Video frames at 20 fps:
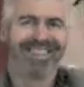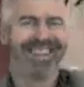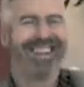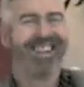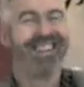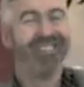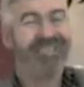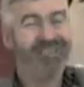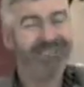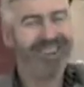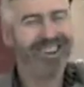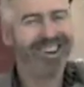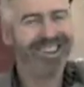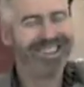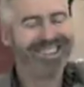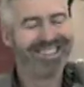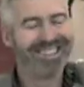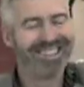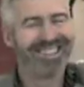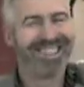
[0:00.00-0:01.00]
And you know
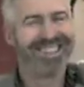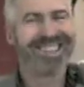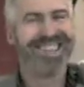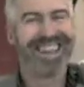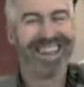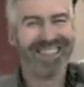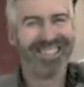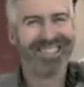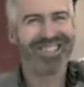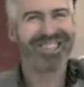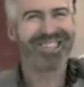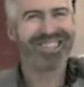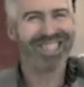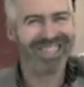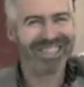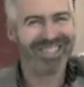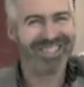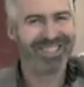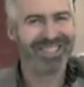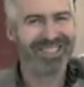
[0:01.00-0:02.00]
what? It actually
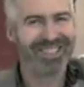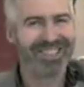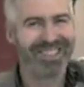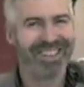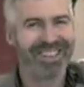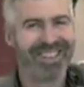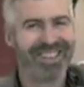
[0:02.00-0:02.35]
is.